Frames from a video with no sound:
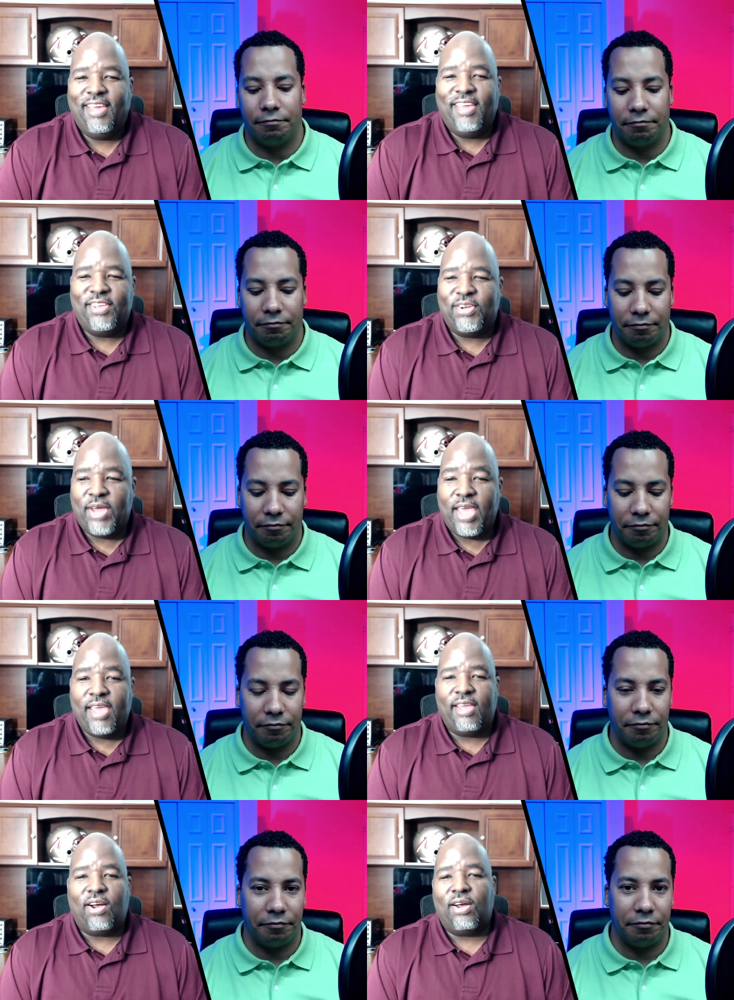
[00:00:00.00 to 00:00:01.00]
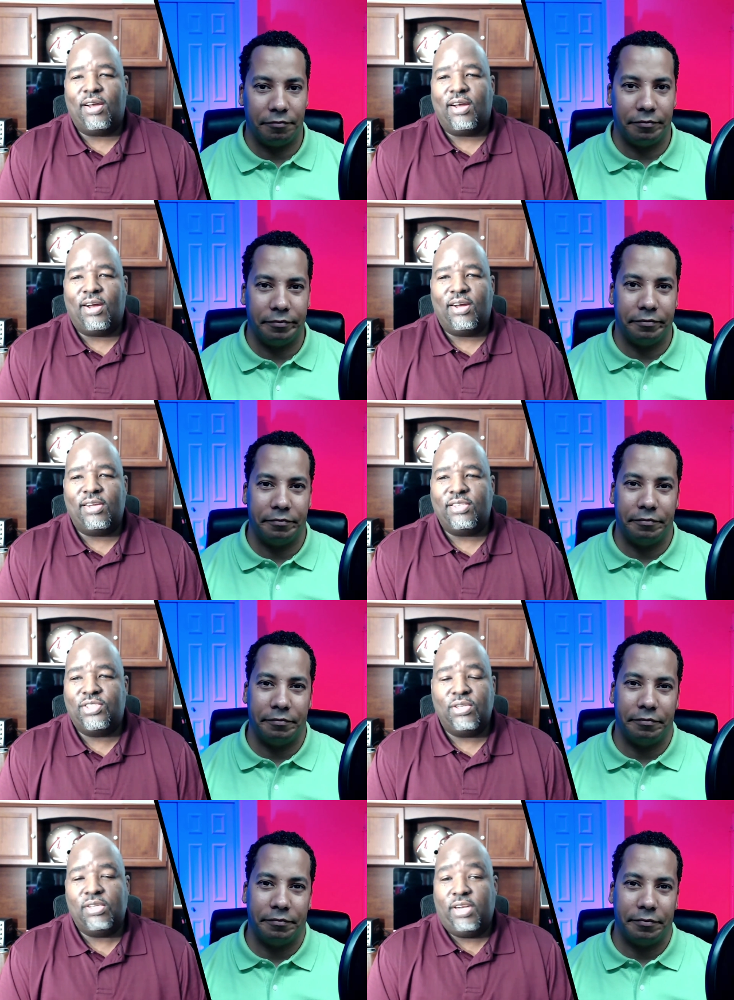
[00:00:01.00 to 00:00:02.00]
Speaker 1: you know, hey, uh, do,
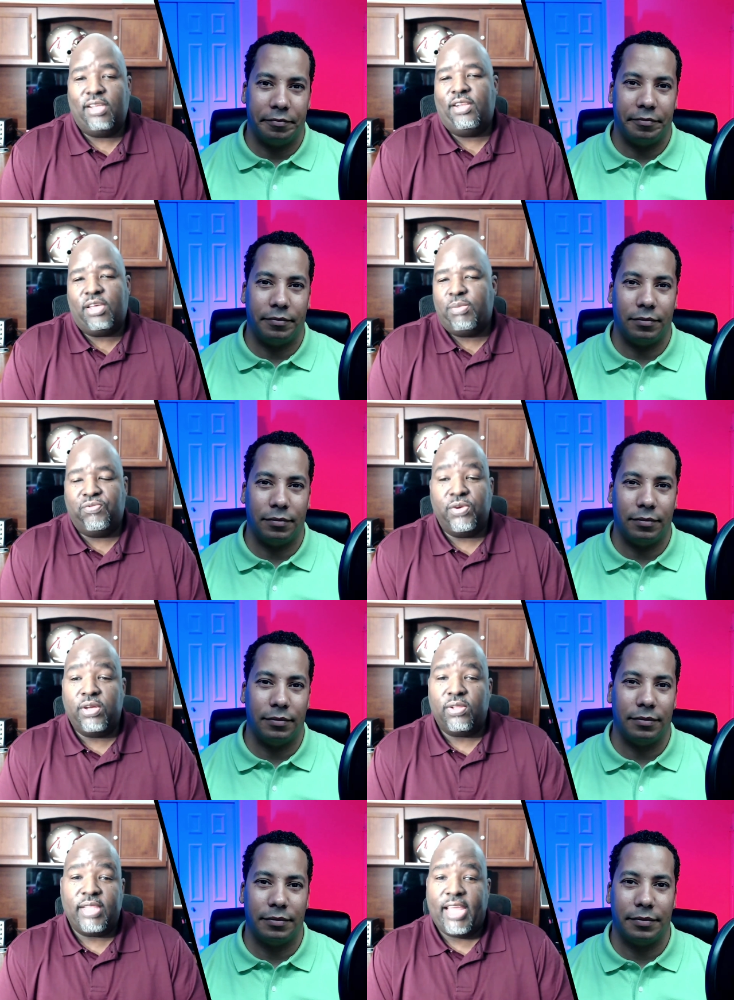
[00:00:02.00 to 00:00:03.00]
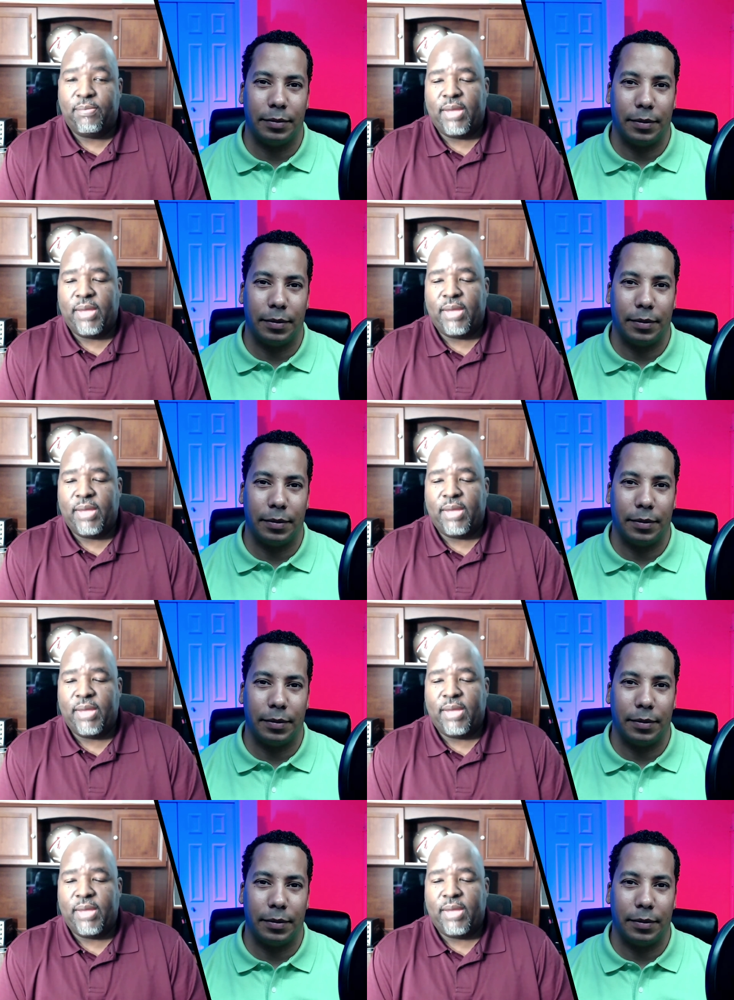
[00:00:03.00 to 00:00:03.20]
you know, and it could be real laid back.